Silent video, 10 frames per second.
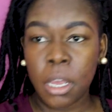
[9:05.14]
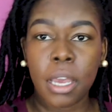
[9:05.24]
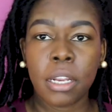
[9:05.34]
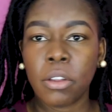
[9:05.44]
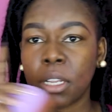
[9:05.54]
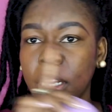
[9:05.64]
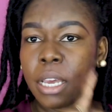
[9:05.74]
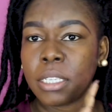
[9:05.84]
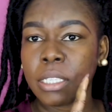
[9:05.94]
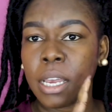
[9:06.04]
And on the
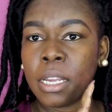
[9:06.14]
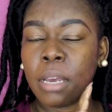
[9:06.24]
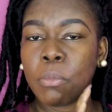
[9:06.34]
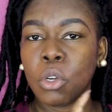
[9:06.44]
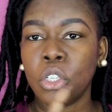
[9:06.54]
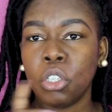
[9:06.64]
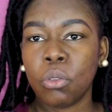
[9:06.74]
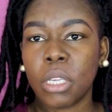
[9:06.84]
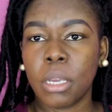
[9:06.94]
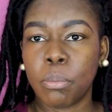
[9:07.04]
next side, I'm going to
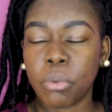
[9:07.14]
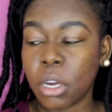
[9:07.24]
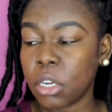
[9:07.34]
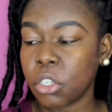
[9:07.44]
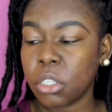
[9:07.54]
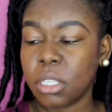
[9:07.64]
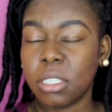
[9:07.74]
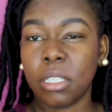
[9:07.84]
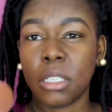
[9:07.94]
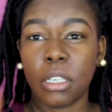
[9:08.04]
use a brush and
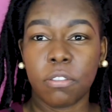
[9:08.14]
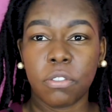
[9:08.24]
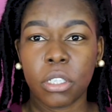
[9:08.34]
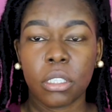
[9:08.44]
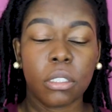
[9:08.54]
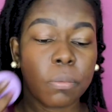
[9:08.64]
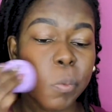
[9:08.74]
see the difference.